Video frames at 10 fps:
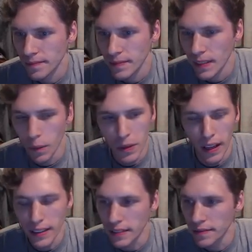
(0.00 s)
hope you
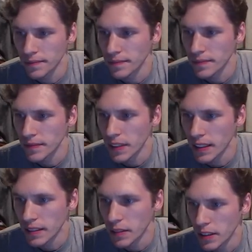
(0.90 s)
liked it.
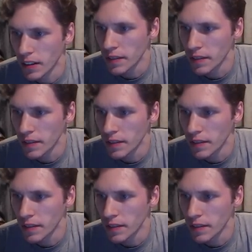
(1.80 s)
Fucking, what a great